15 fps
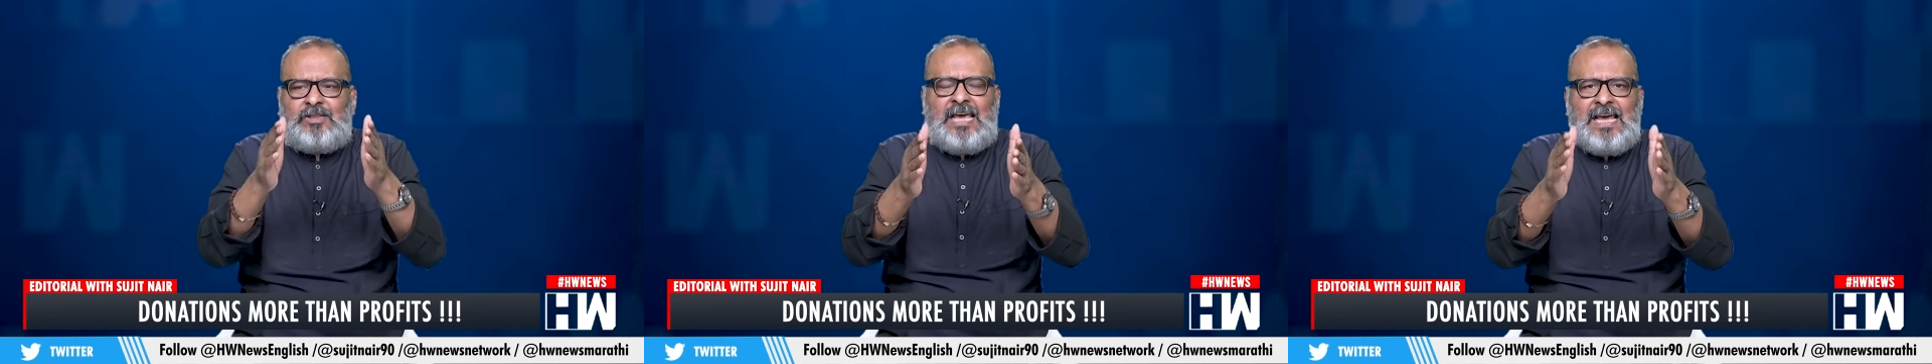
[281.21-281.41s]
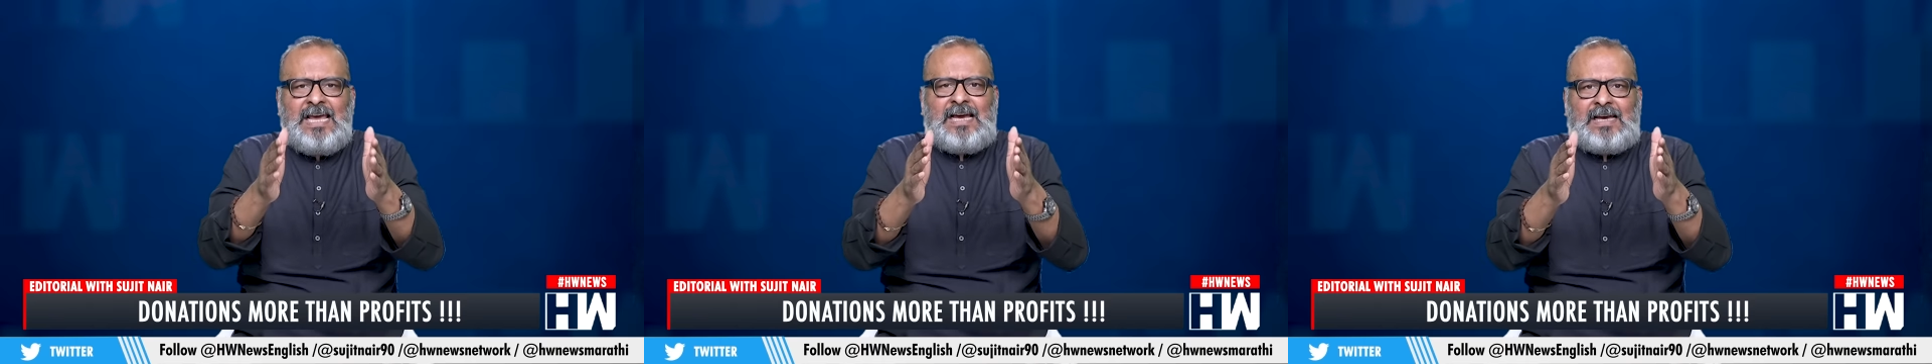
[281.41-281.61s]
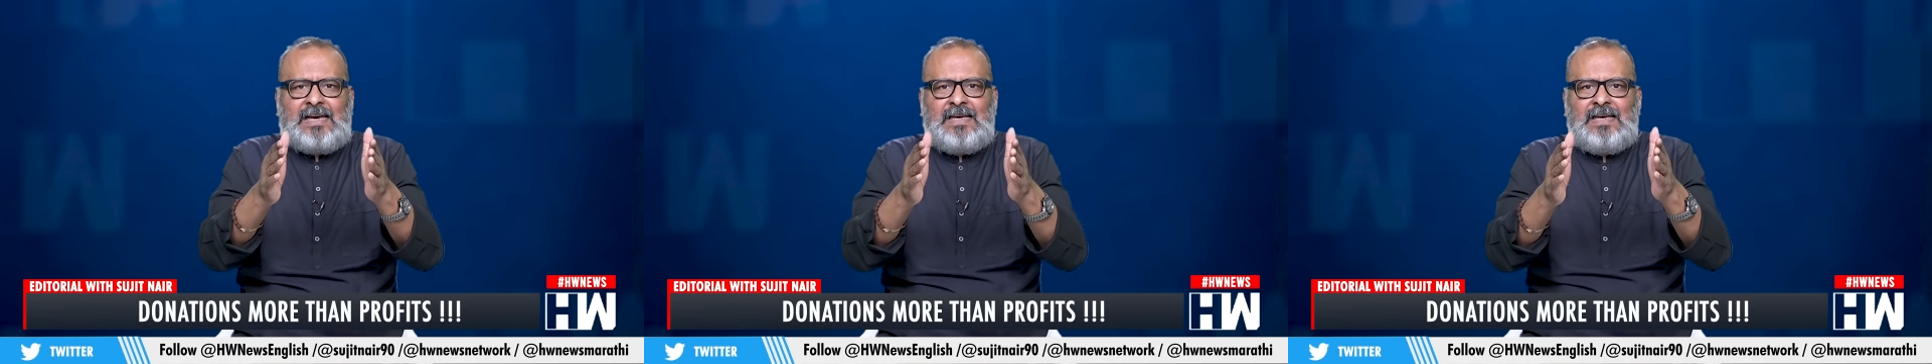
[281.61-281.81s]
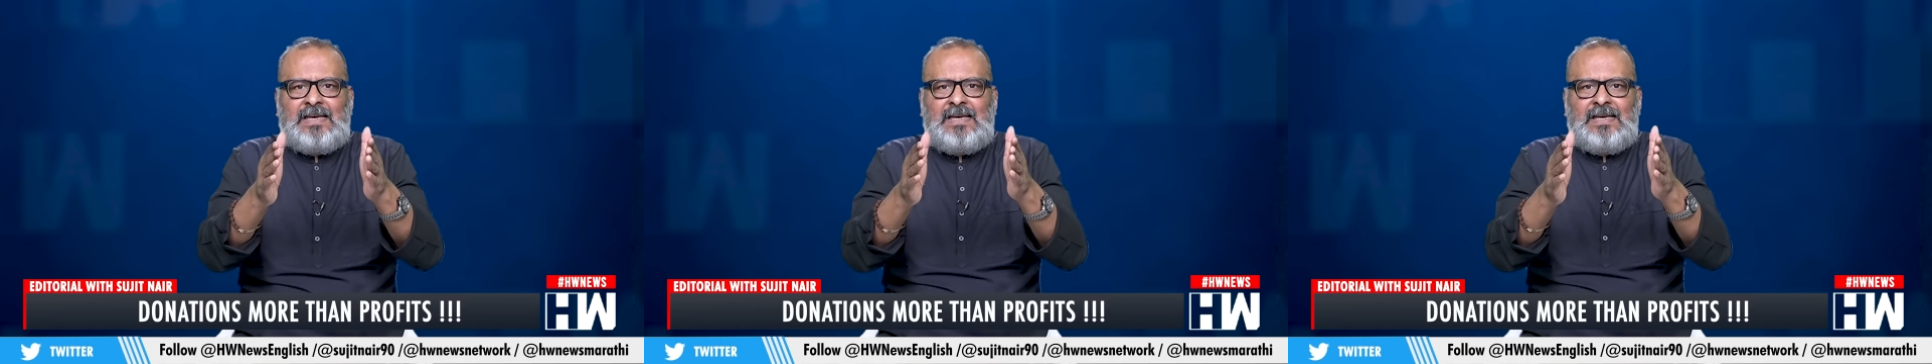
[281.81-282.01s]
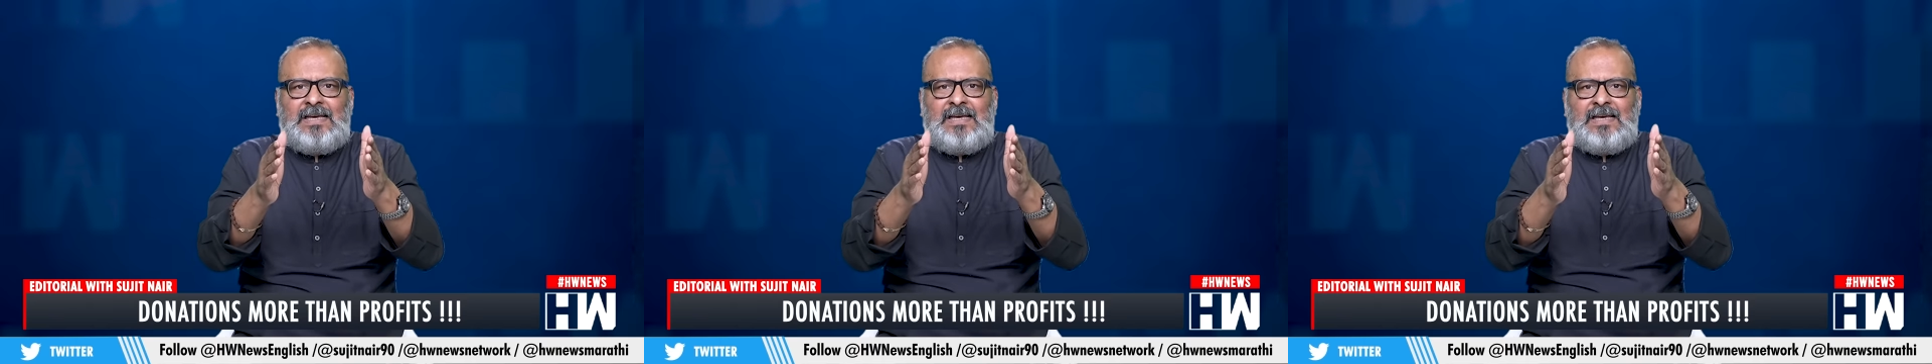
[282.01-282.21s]
think
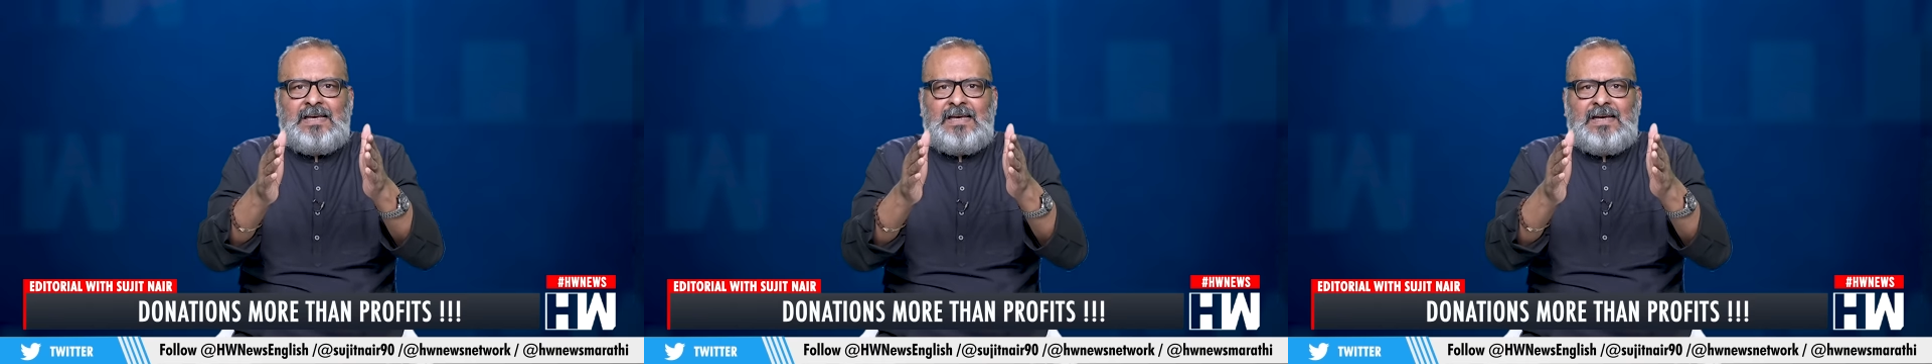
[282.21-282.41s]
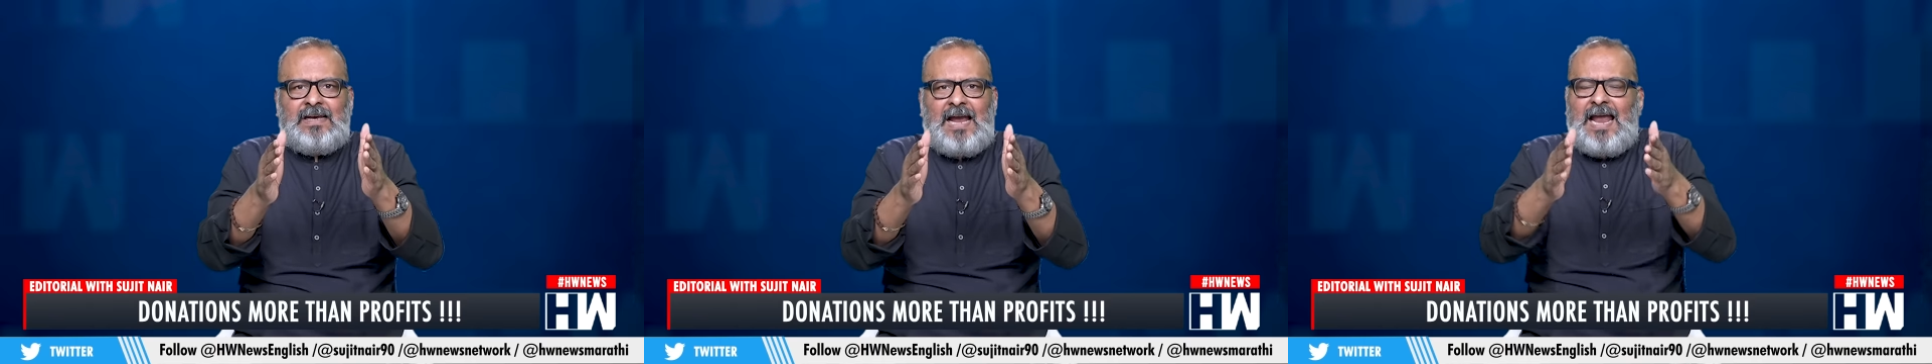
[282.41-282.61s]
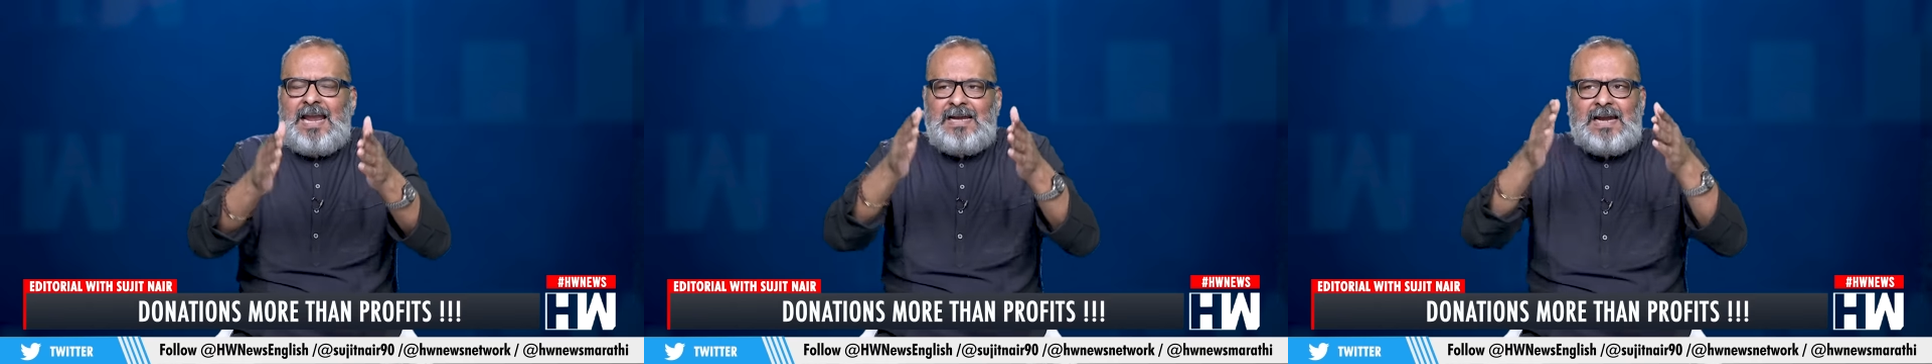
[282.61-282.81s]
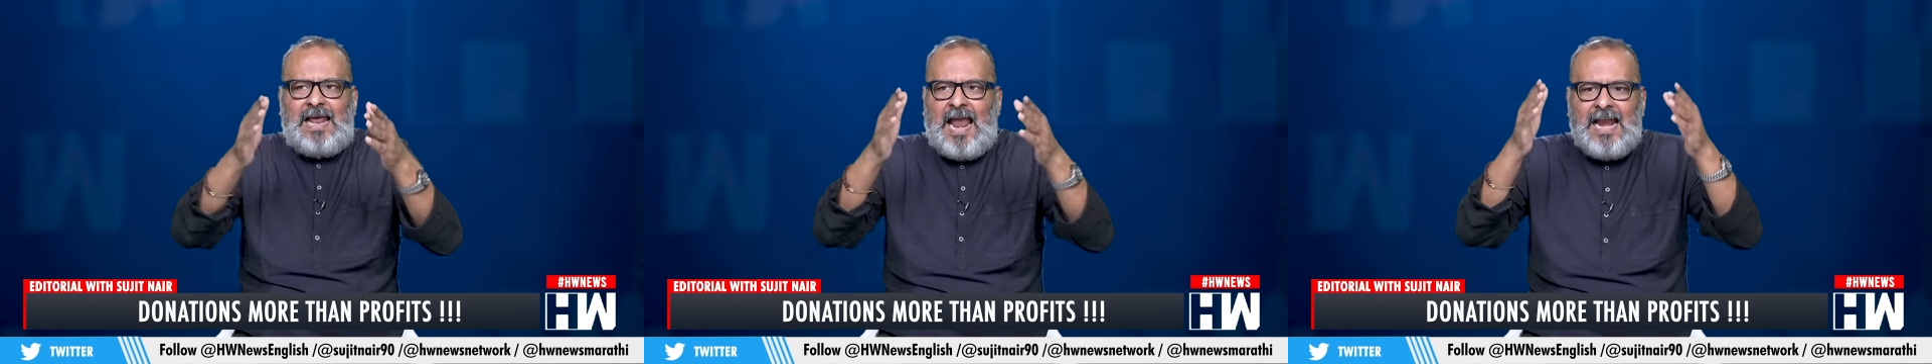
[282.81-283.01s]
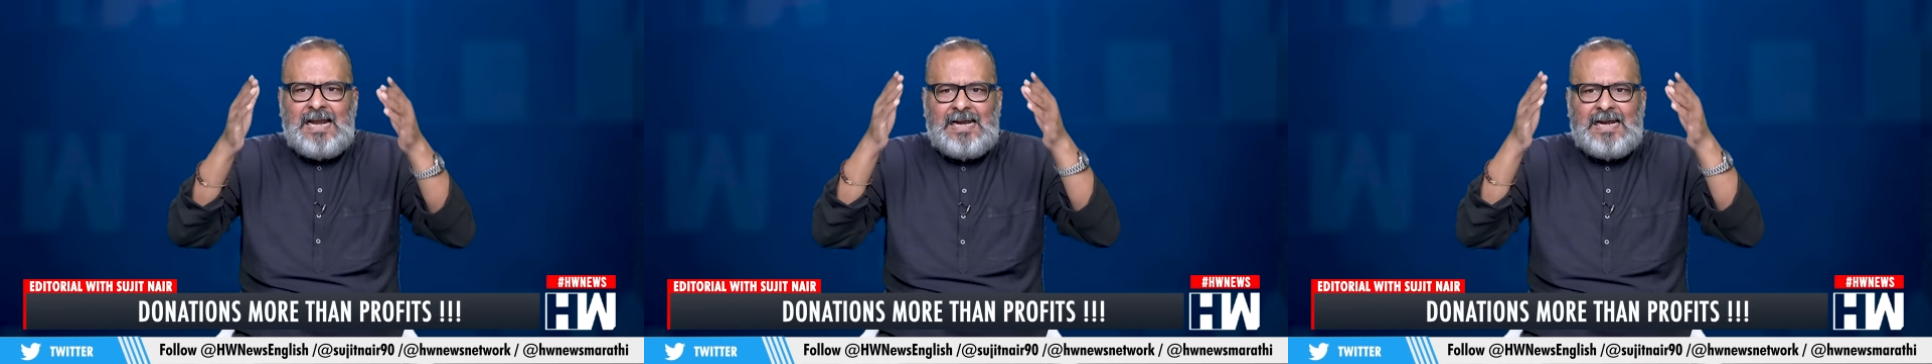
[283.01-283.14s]
and